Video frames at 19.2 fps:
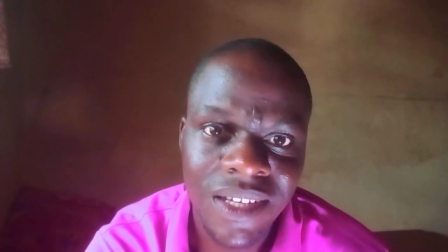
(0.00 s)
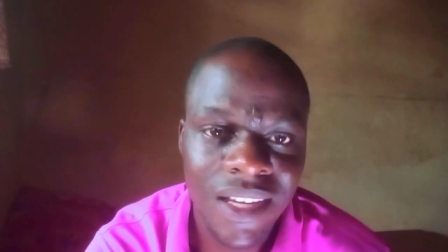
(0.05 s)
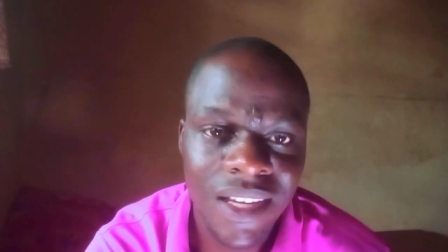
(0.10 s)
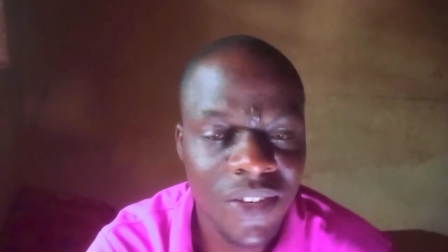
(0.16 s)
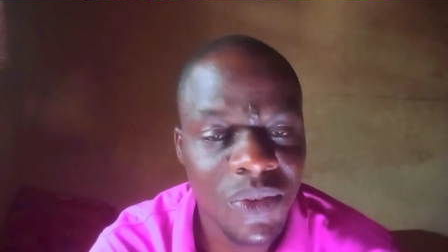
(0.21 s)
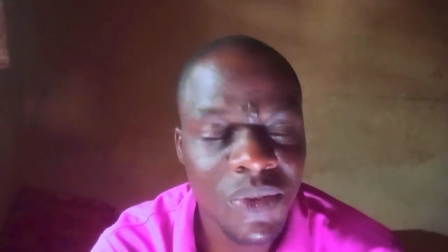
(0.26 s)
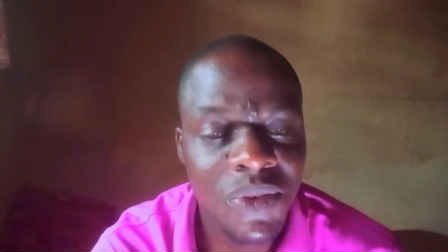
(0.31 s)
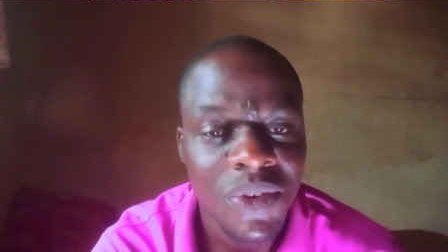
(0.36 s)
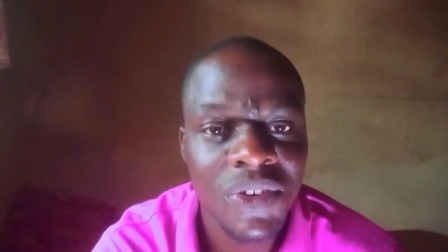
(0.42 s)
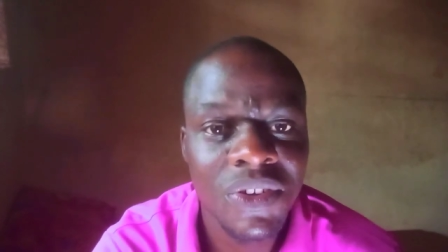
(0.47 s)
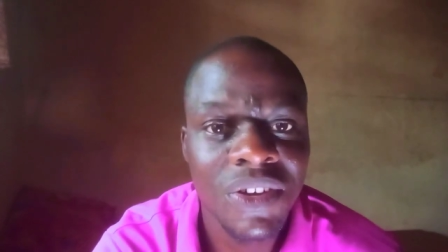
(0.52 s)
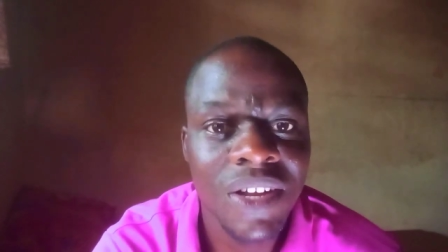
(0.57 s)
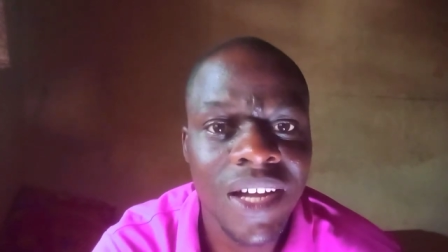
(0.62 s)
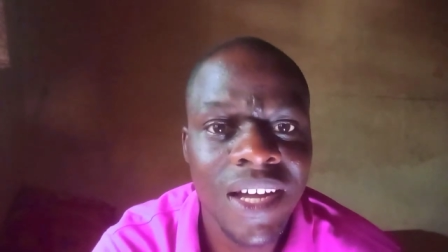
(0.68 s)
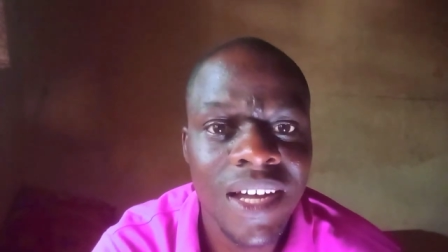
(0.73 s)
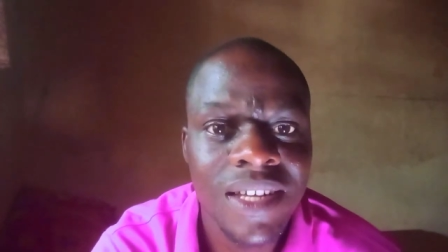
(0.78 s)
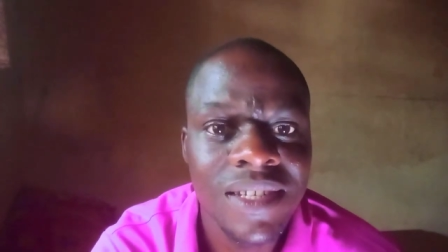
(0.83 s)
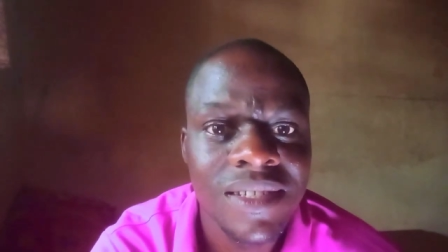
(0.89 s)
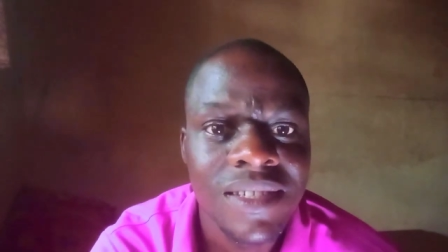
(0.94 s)
and you on the
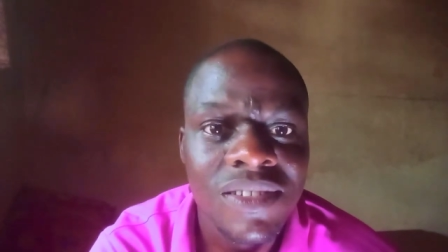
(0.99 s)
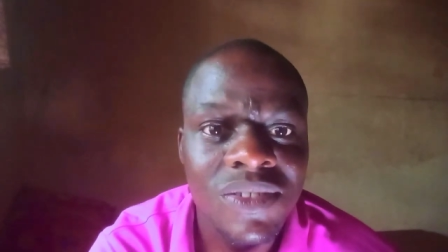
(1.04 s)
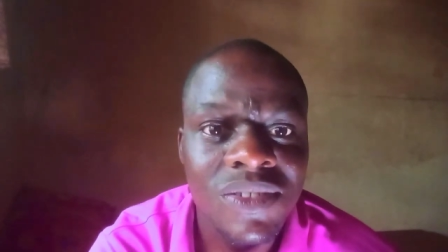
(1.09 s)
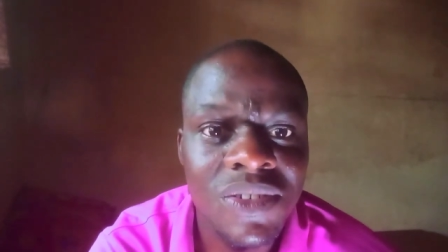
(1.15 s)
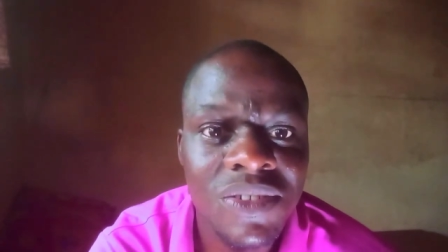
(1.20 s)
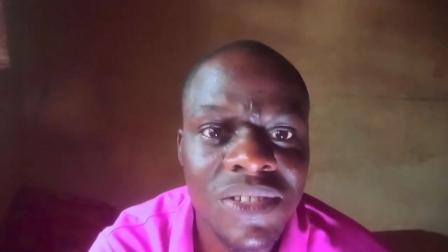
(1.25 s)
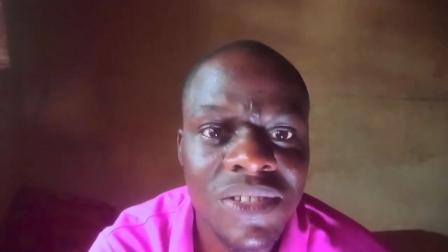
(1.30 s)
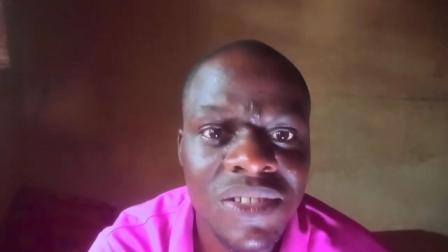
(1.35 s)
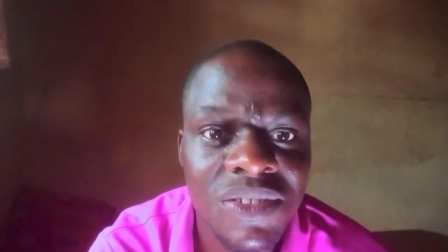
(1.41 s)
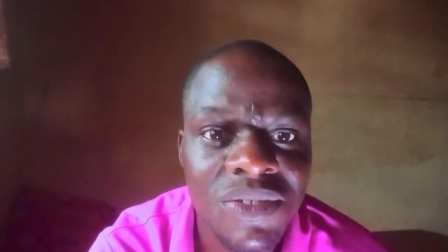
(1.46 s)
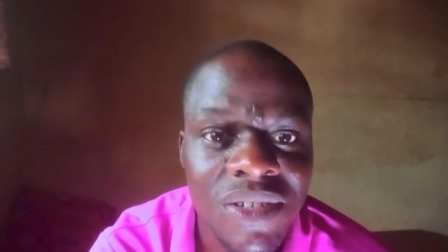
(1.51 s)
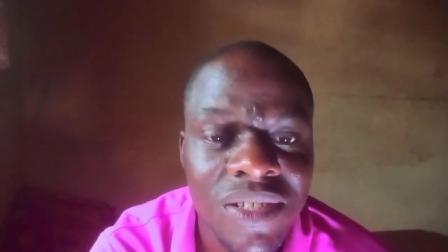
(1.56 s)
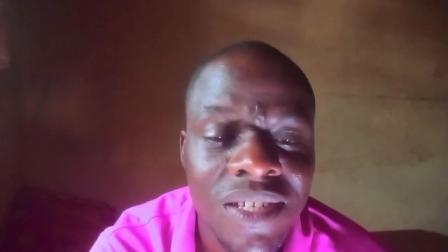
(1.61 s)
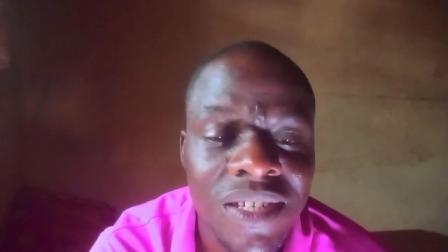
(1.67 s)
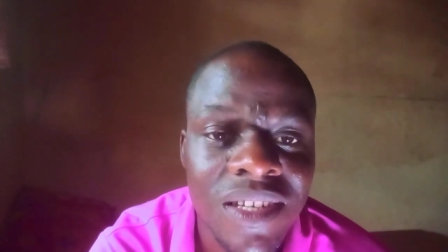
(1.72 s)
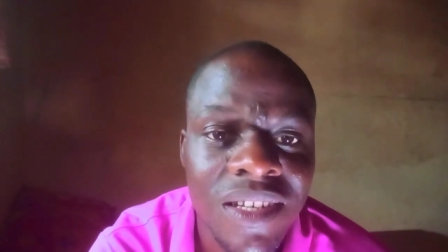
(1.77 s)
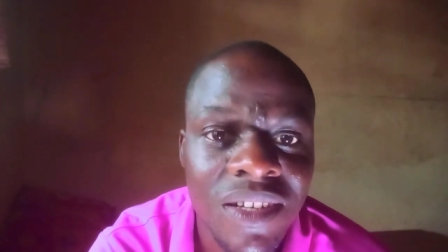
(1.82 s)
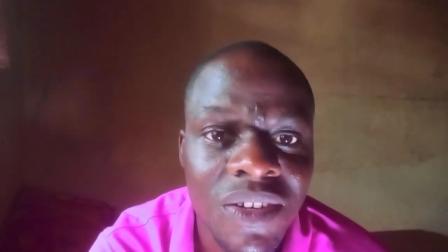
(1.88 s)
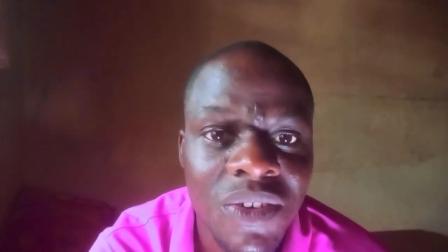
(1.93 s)
other hand is not
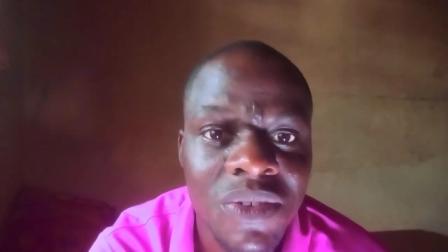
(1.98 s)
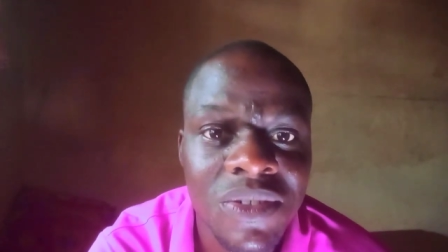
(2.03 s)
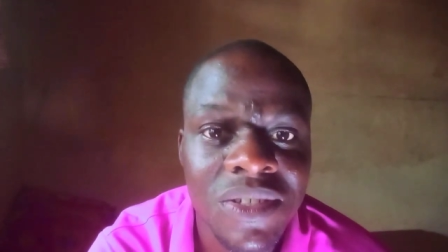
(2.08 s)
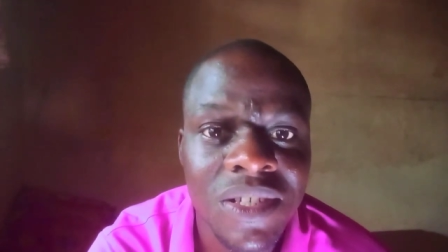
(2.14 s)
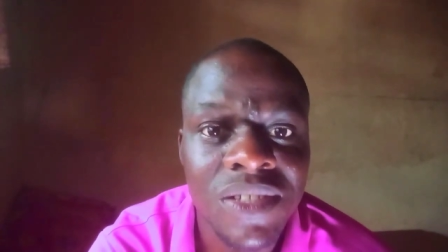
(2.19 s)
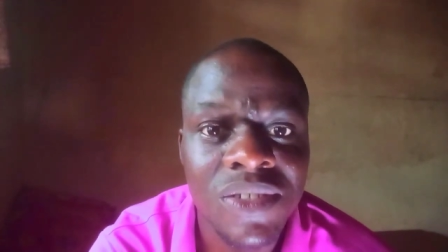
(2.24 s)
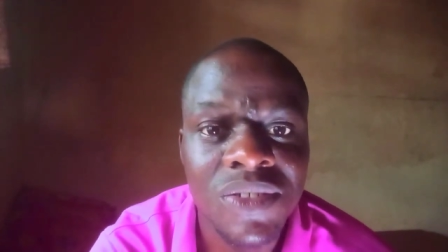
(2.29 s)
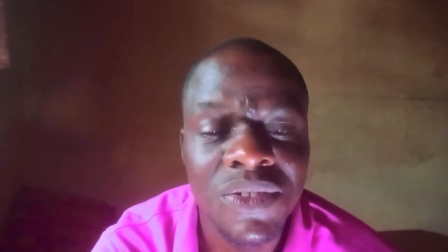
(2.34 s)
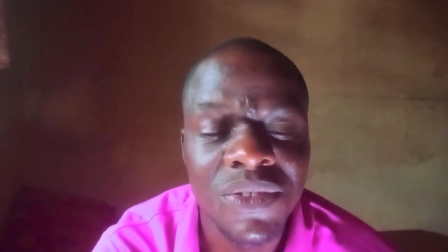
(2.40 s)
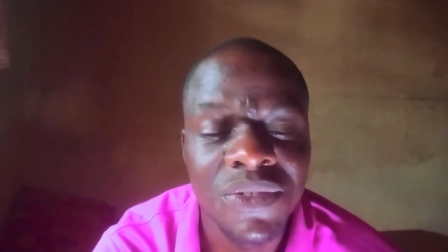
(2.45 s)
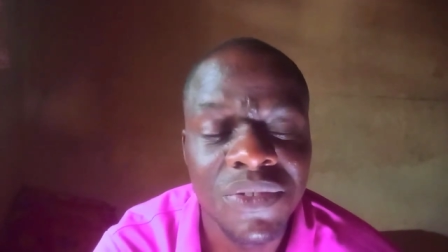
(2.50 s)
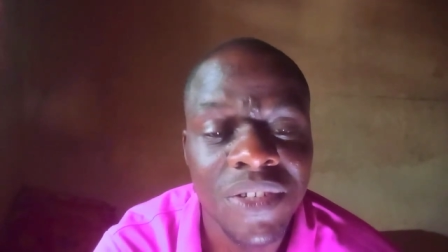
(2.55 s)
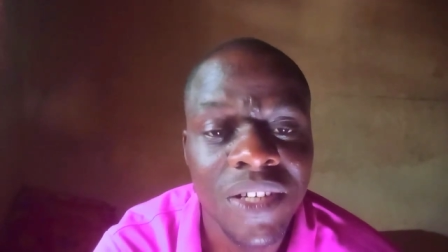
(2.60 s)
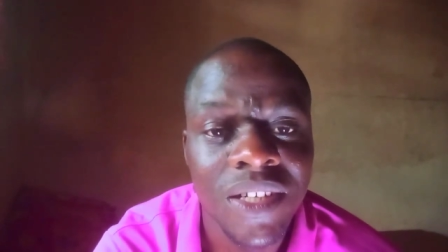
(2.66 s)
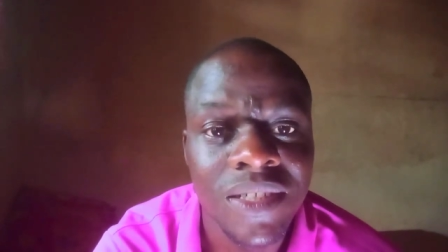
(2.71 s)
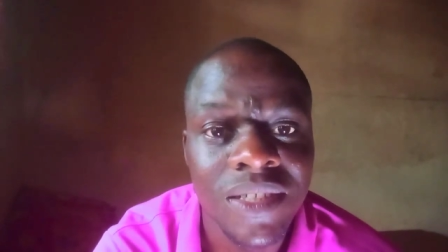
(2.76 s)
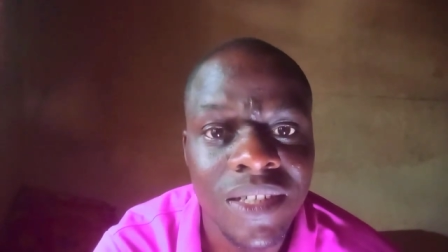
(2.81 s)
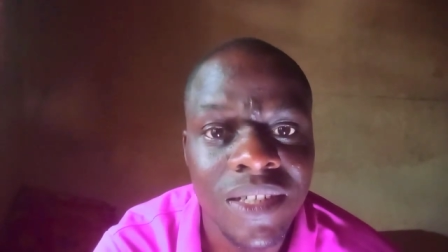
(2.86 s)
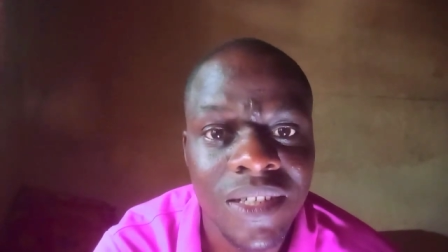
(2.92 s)
interested in the content you
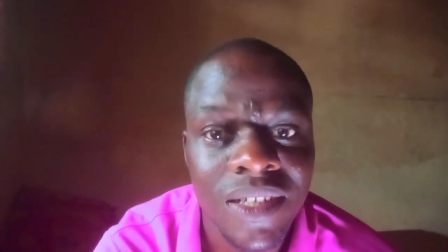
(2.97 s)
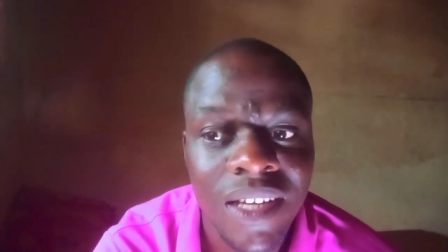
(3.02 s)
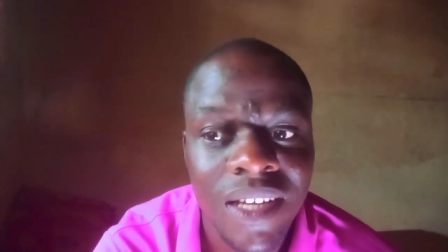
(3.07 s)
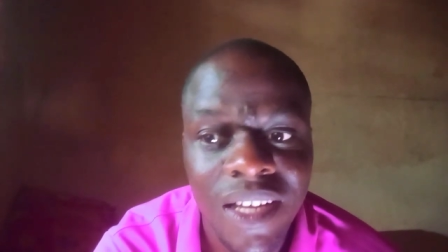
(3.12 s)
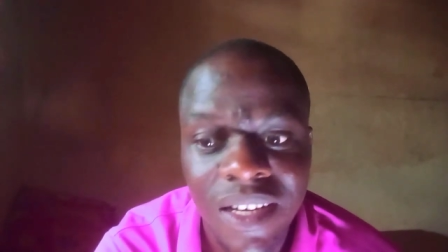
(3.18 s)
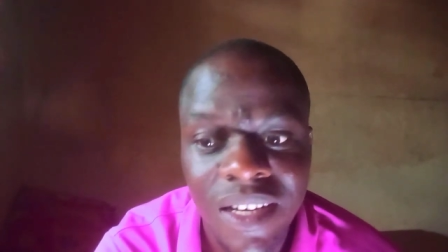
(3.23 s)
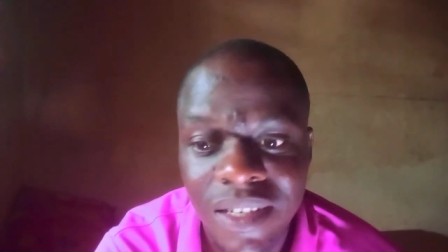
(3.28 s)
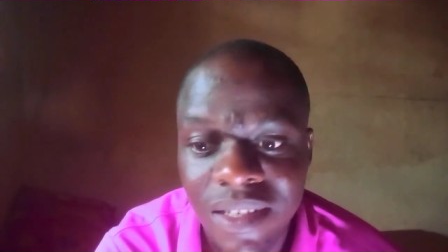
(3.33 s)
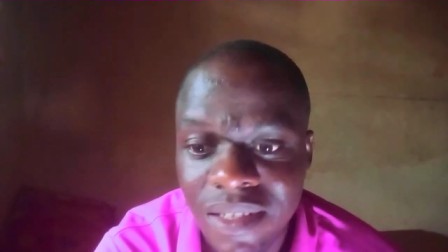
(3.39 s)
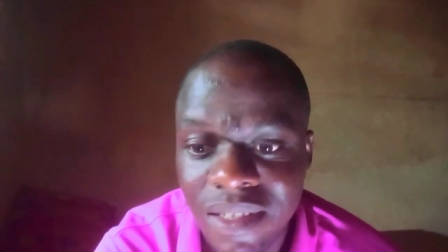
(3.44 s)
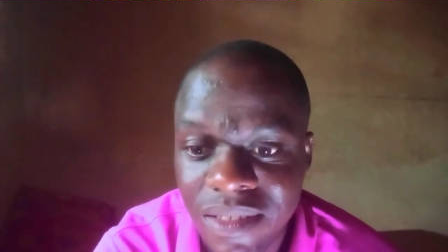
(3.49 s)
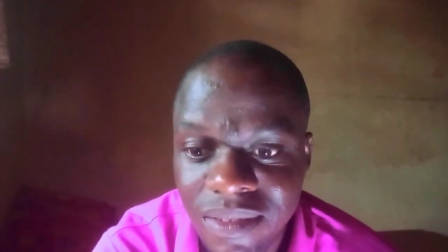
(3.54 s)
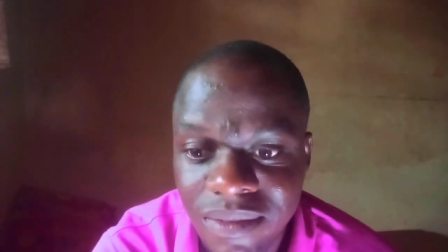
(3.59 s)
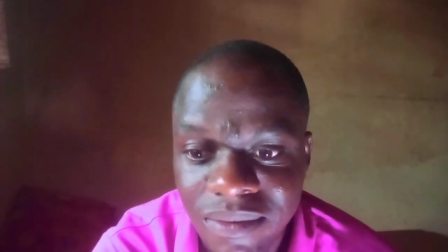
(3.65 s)
created and